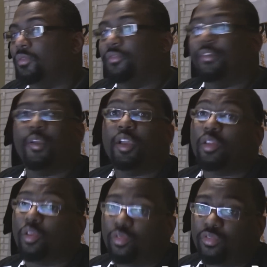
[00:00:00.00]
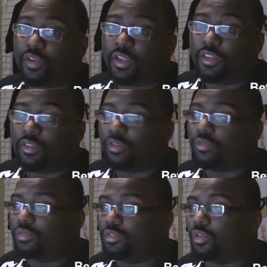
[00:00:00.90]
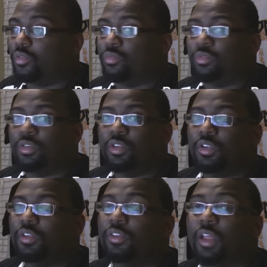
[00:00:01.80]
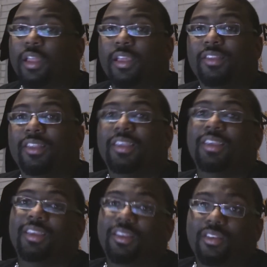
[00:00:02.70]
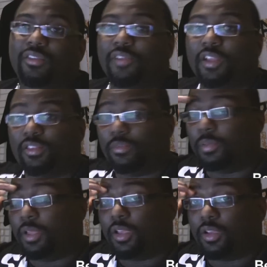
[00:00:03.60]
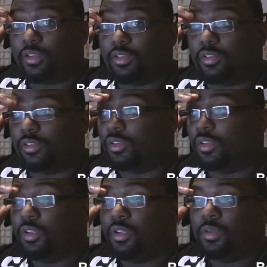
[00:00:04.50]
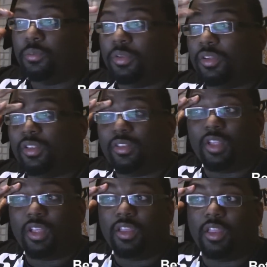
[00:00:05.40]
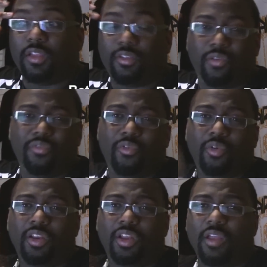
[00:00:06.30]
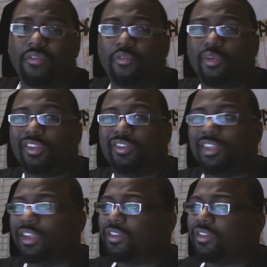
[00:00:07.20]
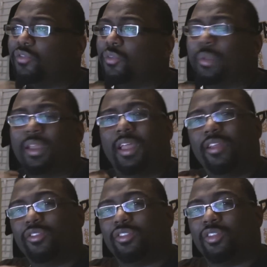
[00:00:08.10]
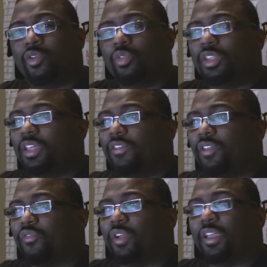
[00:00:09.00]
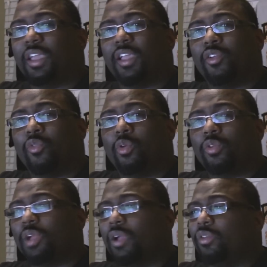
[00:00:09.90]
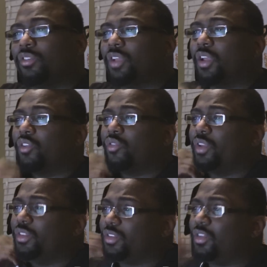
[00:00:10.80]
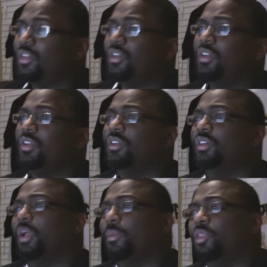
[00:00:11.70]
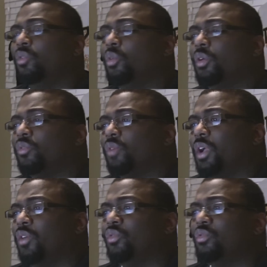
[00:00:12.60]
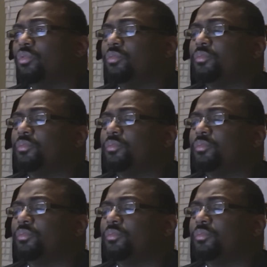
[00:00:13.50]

Very close fight, though. It's not like it's an easy fight to pick. But to say that, 49-46 for Ben Henderson, only giving Frank Edgar one round is kind of crazy. The one round